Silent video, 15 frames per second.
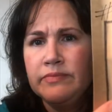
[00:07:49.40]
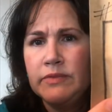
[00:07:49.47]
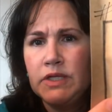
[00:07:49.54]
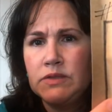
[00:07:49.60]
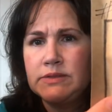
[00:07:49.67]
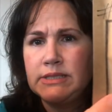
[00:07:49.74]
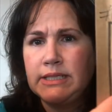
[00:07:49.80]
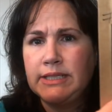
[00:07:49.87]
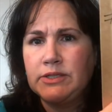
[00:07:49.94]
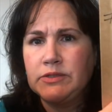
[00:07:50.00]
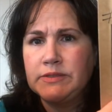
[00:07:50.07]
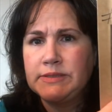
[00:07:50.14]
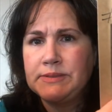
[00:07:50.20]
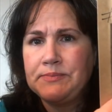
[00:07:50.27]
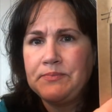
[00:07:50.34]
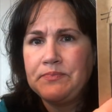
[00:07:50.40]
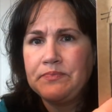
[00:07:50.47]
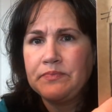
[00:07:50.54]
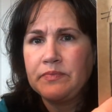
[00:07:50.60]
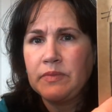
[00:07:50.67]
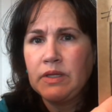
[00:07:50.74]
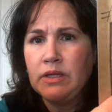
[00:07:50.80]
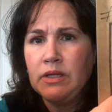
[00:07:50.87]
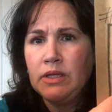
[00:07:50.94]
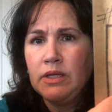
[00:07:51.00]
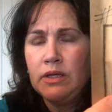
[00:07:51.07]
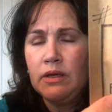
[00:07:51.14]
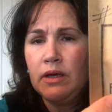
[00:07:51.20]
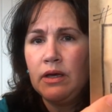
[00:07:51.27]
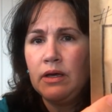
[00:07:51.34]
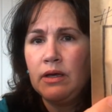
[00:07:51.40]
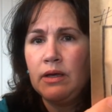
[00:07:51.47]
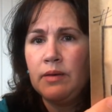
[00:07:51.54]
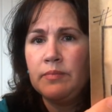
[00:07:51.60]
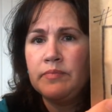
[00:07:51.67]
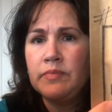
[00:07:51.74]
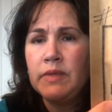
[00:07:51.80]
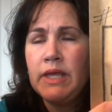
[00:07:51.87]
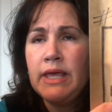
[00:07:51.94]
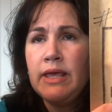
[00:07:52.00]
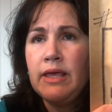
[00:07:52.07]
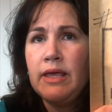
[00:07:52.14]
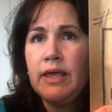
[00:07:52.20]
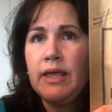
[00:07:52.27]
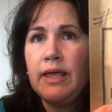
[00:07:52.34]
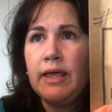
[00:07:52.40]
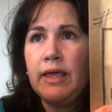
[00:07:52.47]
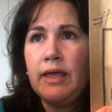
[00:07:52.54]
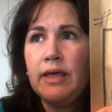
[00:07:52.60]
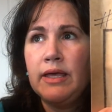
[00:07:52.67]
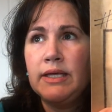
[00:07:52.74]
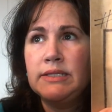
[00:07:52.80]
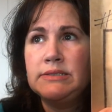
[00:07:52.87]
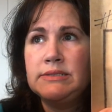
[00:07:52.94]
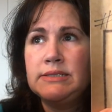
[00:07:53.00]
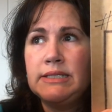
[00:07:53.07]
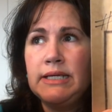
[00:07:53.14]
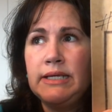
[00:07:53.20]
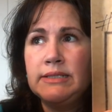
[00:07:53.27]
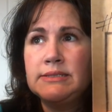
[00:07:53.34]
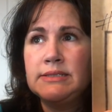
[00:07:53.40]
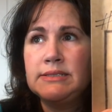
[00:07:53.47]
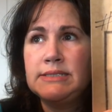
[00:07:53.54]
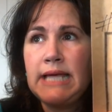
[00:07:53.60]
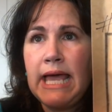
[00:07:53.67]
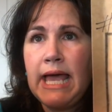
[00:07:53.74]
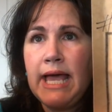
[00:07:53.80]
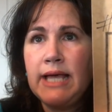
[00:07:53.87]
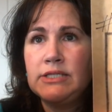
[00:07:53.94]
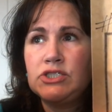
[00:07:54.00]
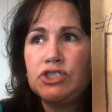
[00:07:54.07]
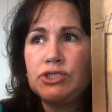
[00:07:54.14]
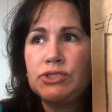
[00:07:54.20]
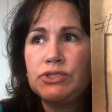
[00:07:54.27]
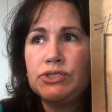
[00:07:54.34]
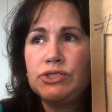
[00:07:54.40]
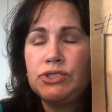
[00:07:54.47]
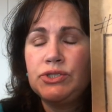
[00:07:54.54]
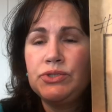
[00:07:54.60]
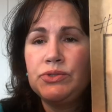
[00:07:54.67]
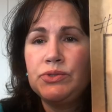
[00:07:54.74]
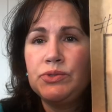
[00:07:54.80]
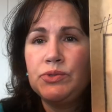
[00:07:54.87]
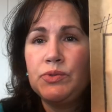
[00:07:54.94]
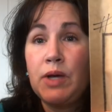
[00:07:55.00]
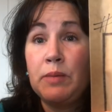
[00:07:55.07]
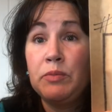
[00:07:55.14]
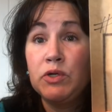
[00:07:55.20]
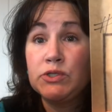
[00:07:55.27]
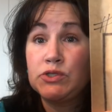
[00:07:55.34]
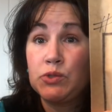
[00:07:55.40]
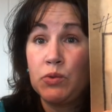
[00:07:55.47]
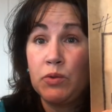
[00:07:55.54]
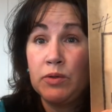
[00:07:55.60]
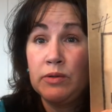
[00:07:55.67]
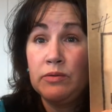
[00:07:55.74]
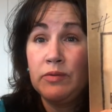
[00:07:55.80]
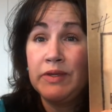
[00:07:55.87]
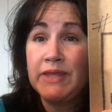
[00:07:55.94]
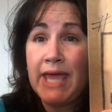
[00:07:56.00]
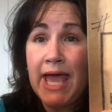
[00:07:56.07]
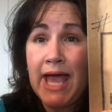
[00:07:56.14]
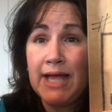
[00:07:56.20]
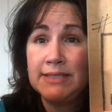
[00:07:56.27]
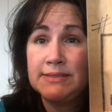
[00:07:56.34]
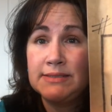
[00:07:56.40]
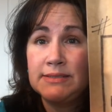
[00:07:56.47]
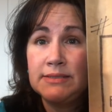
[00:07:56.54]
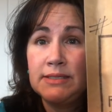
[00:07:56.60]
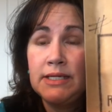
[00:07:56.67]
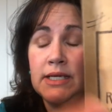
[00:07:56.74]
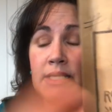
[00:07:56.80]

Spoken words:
Those letters. And it's attached to a bookstore with cats.